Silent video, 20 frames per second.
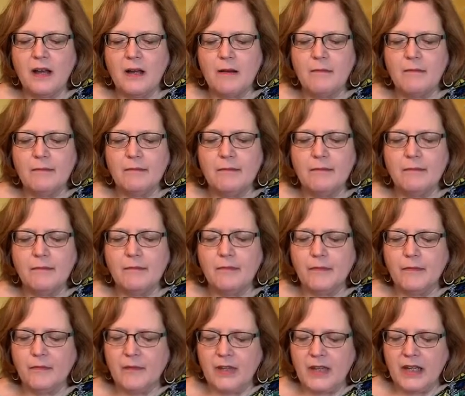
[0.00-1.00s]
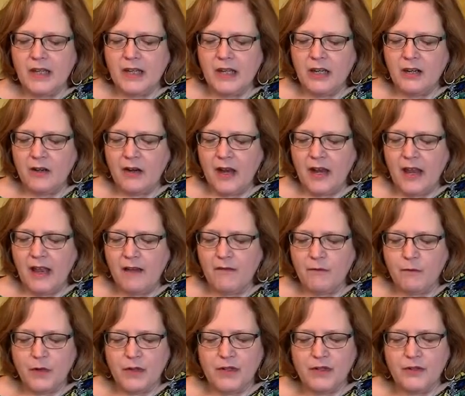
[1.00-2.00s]
um, here I
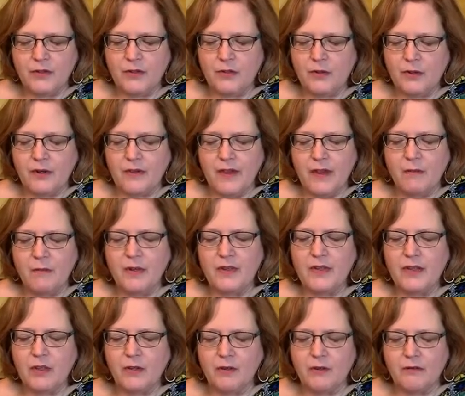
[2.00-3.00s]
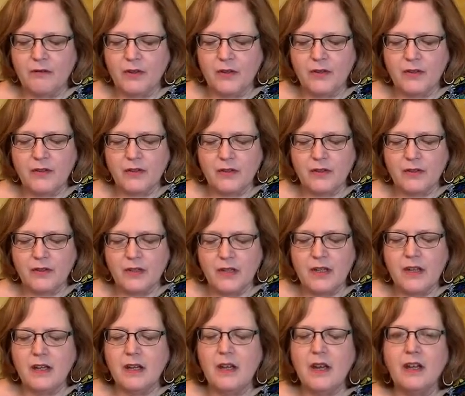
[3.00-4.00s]
have one stored that was a universal,
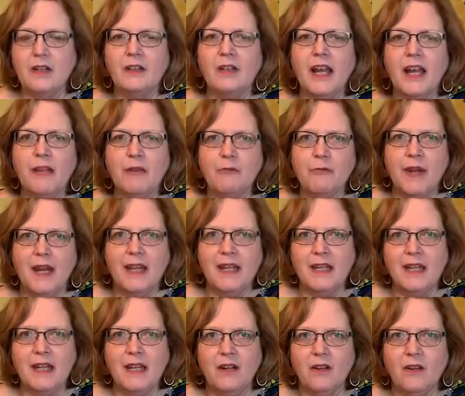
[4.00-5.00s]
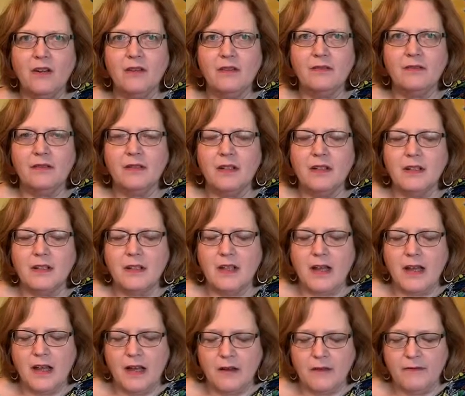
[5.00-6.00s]
a lightweight needle,
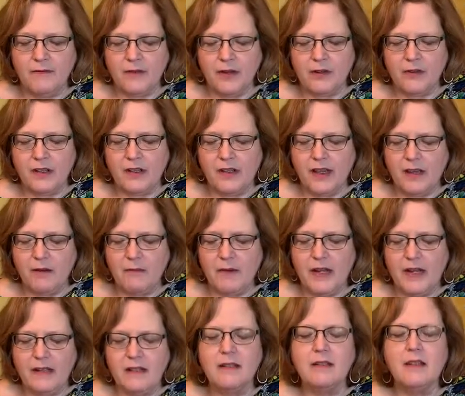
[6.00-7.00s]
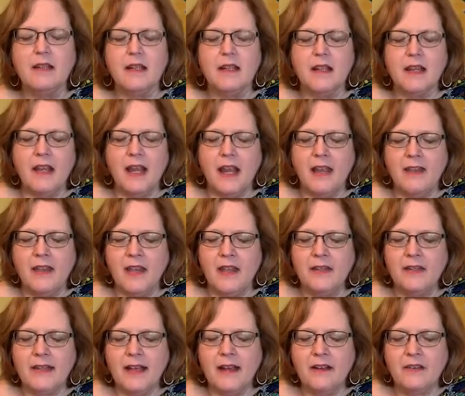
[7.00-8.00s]
uh, fairly lightweight. And
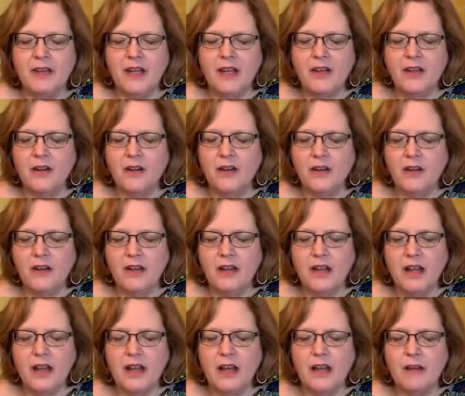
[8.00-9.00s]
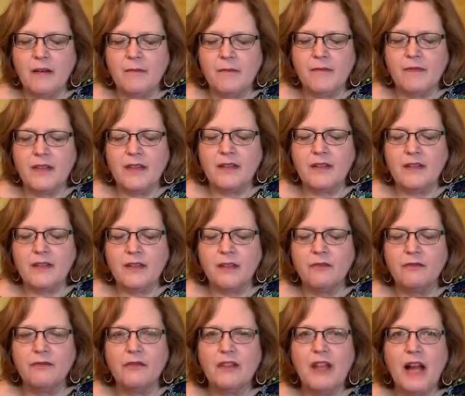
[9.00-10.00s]
then down here, um, this
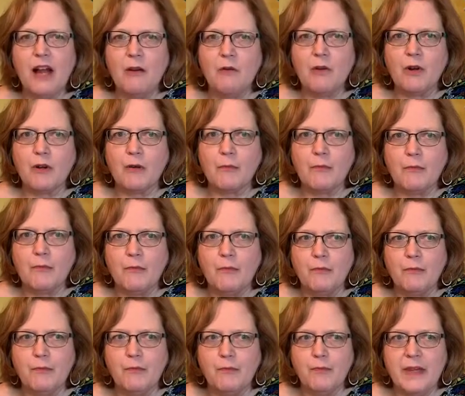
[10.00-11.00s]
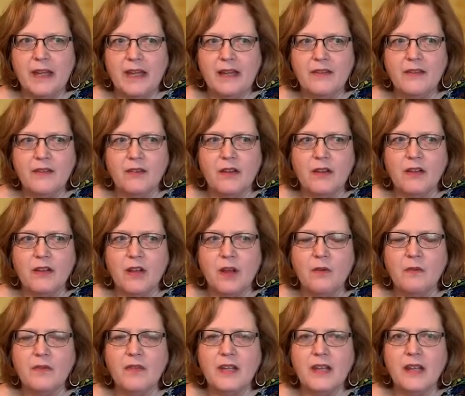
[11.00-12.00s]
little flower piece
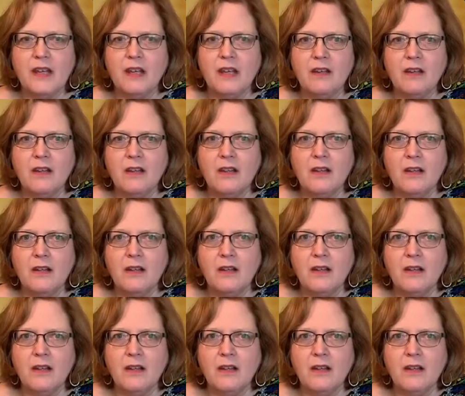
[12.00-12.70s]
goes in